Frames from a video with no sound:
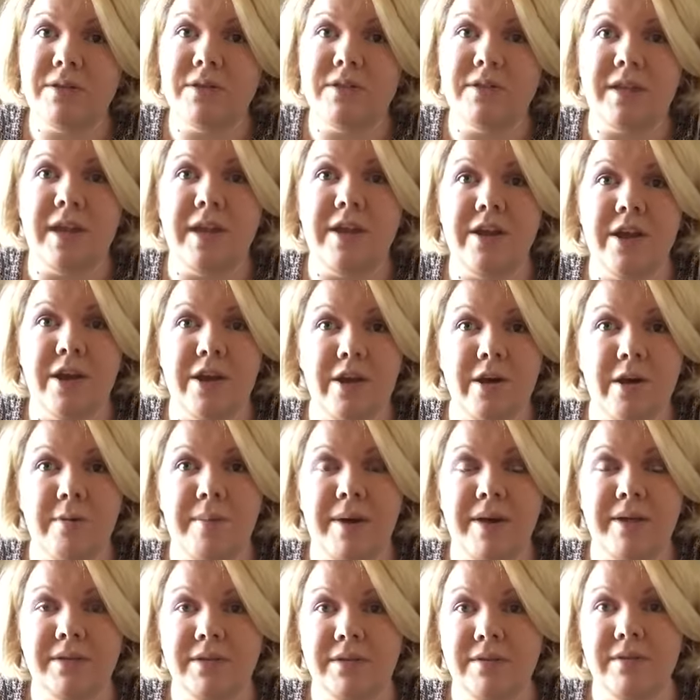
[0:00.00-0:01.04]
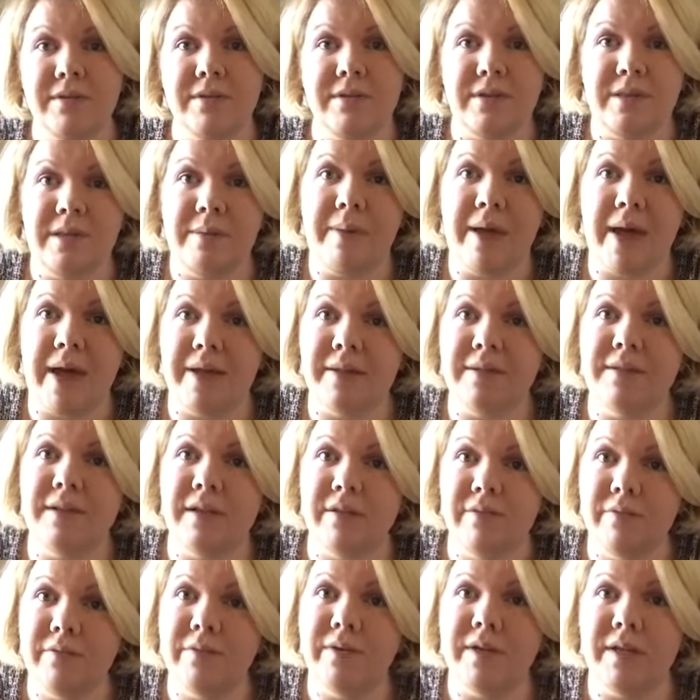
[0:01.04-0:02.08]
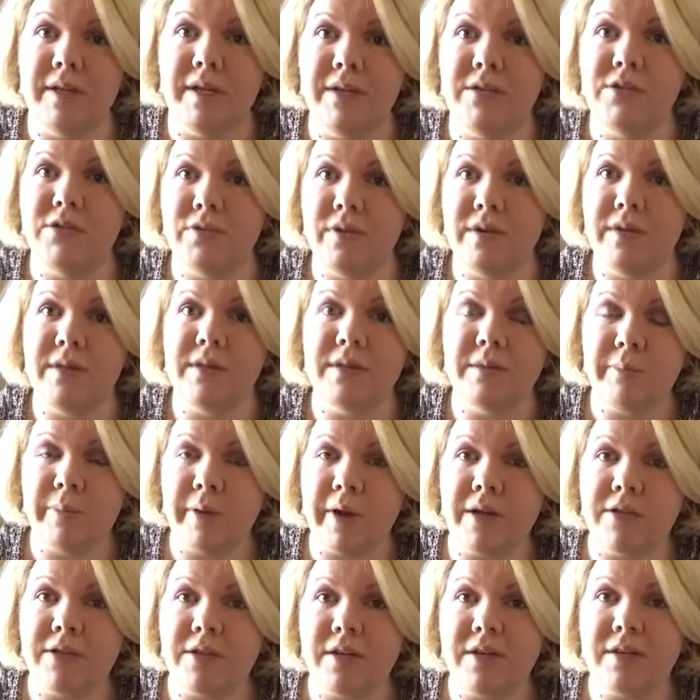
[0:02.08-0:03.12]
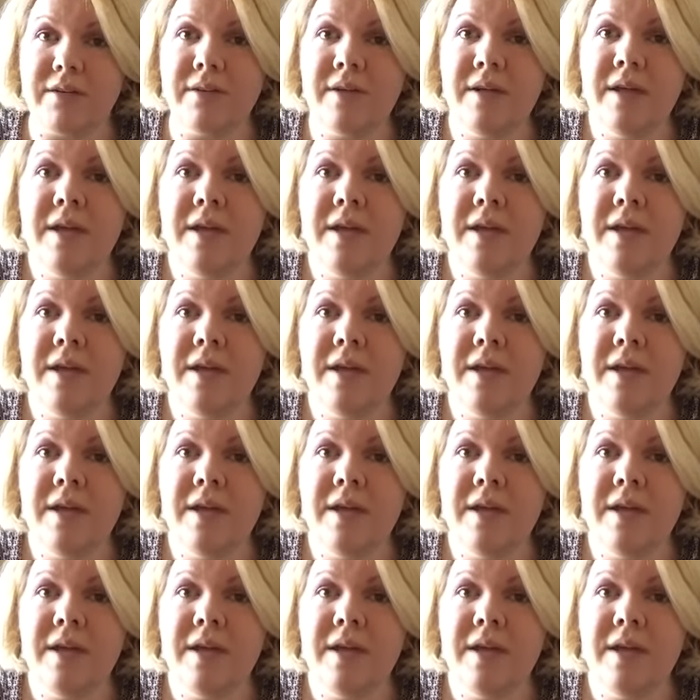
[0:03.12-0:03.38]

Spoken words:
as I know my students in the past have really enjoyed this project.